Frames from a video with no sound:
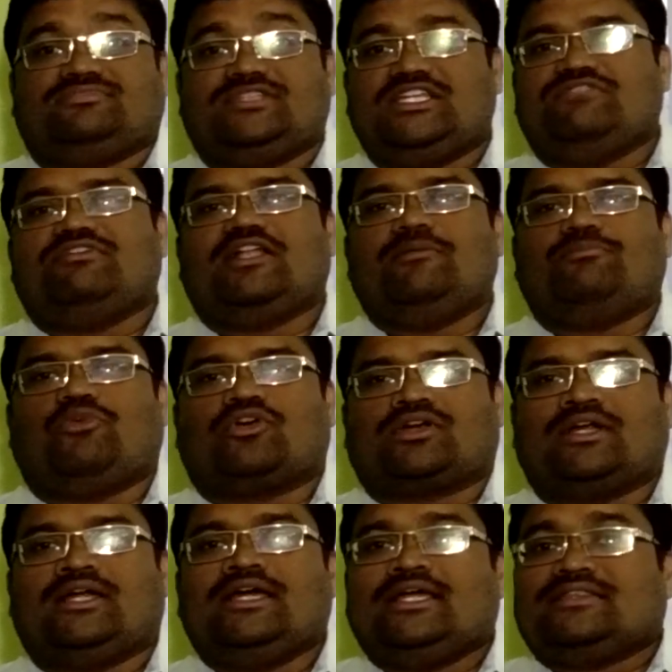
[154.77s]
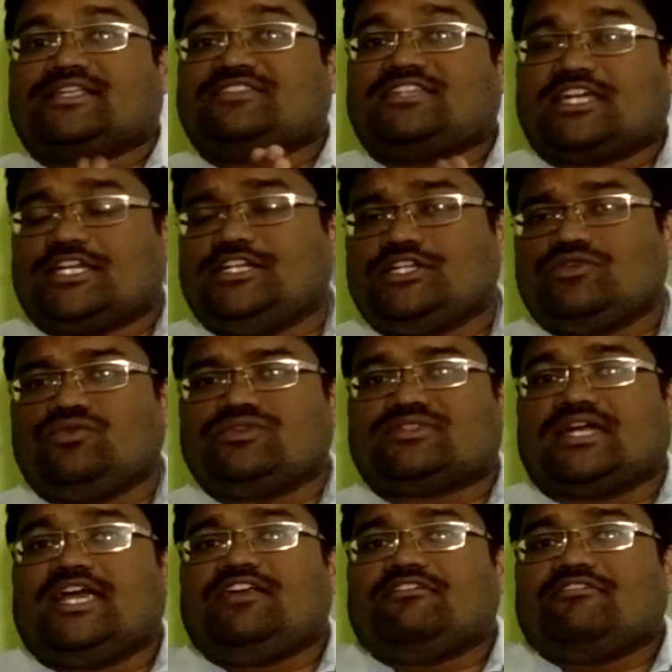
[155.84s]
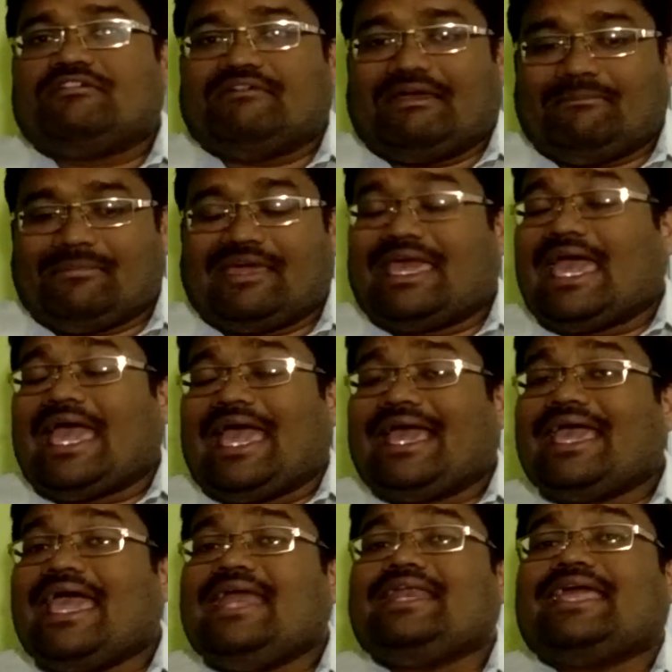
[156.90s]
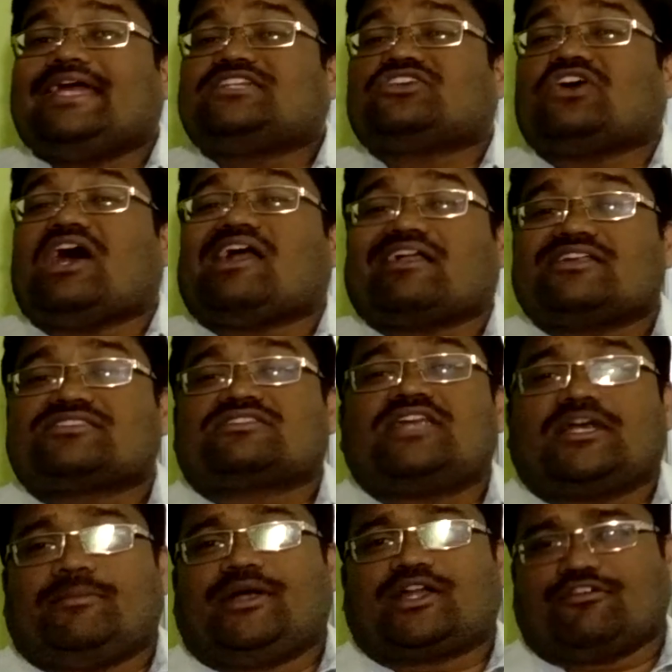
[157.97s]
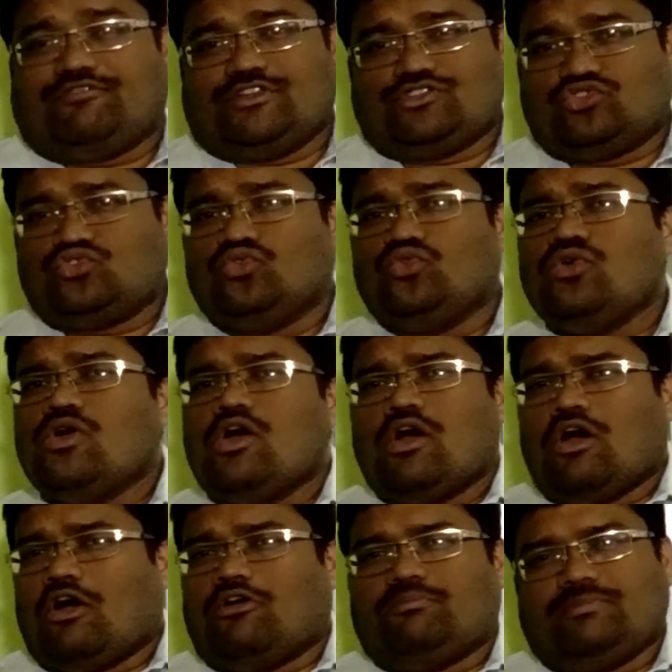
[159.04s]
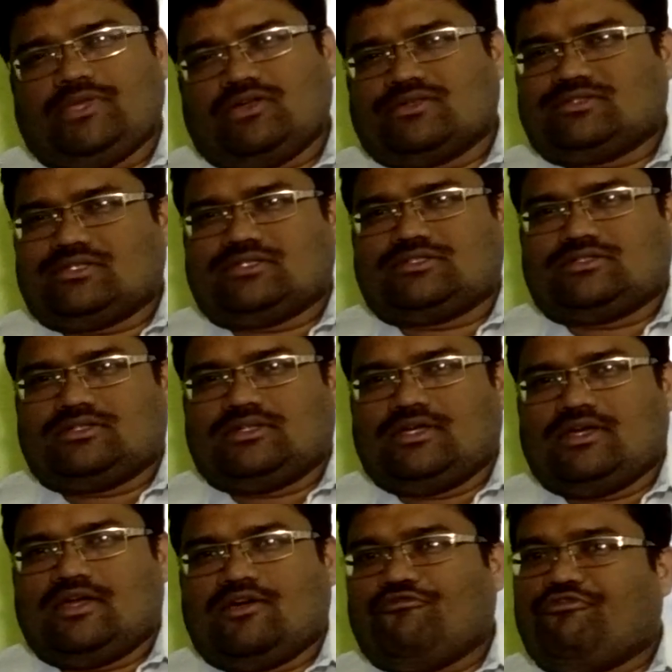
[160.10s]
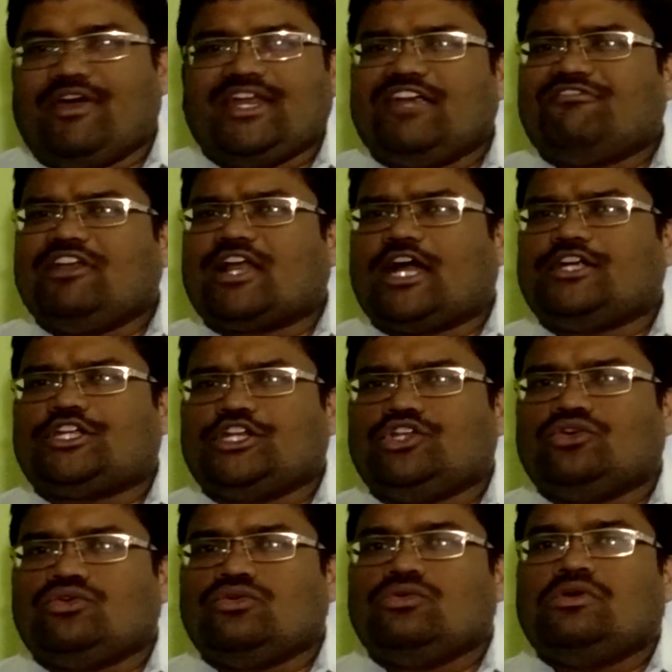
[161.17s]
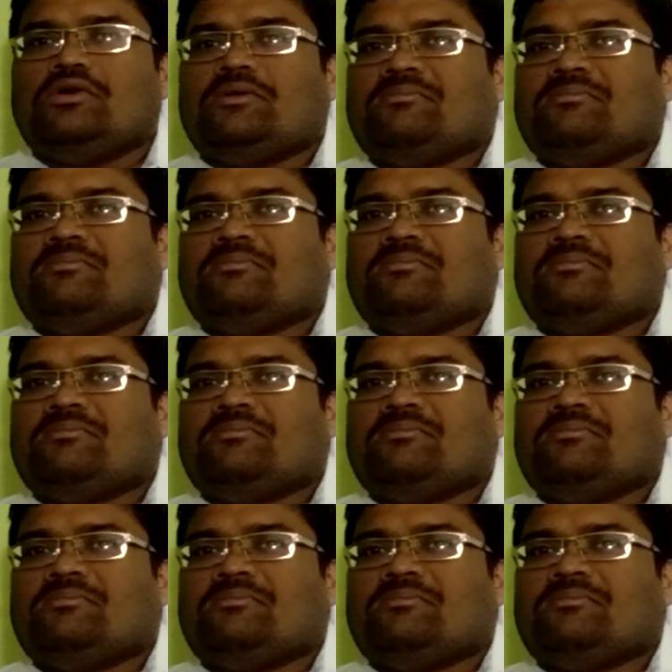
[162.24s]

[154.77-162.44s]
This is very important. The secondary oocyte again get arrested at metaphase 2 of meiosis. When it will continue,